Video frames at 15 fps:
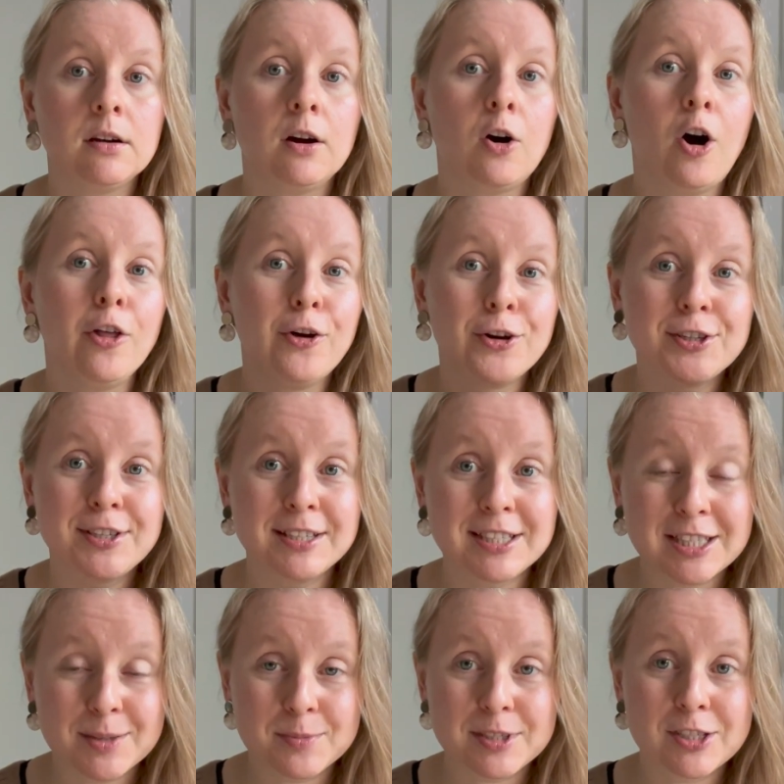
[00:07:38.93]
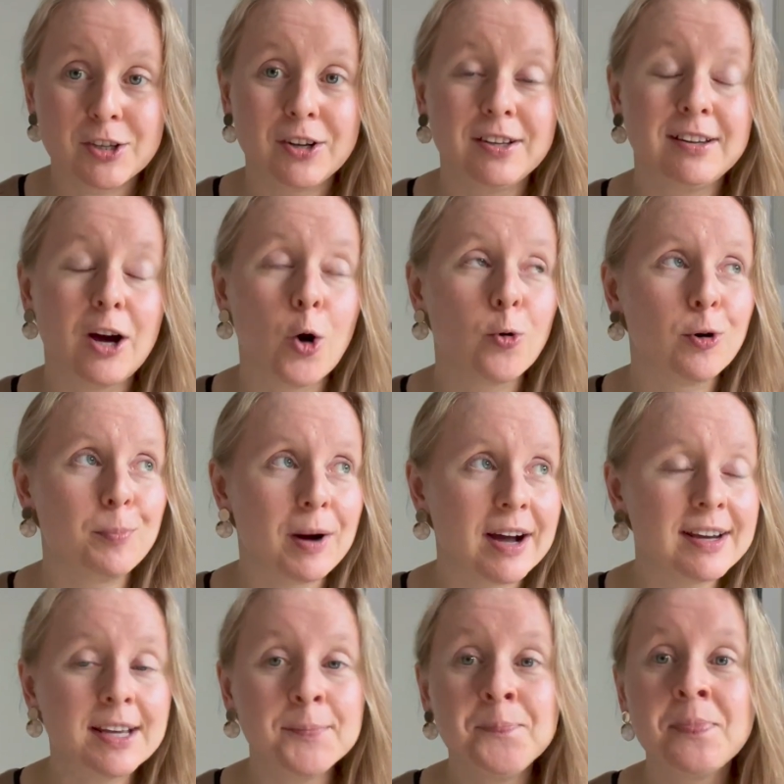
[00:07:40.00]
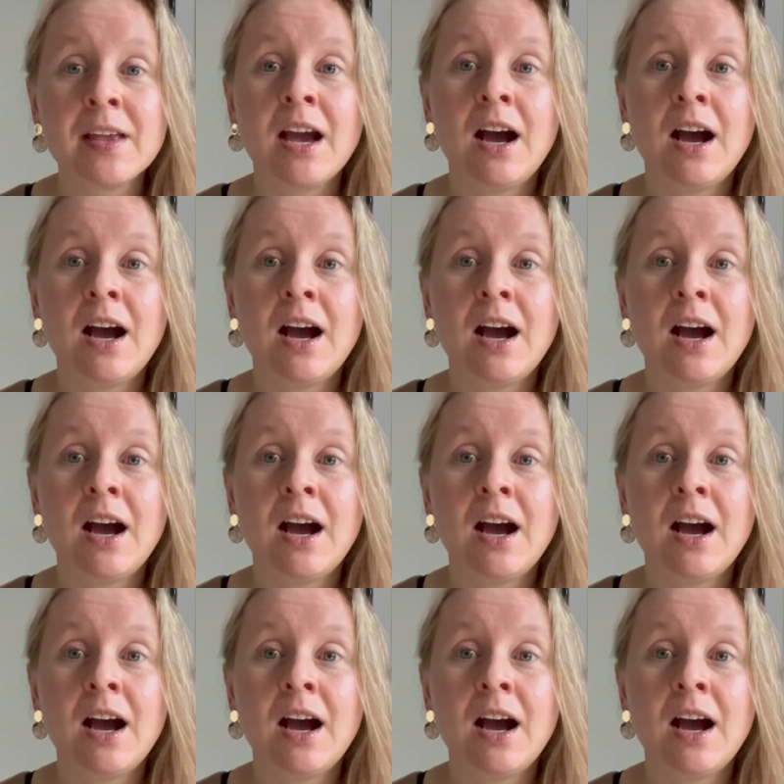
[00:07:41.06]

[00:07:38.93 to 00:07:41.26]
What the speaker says: other systems in our body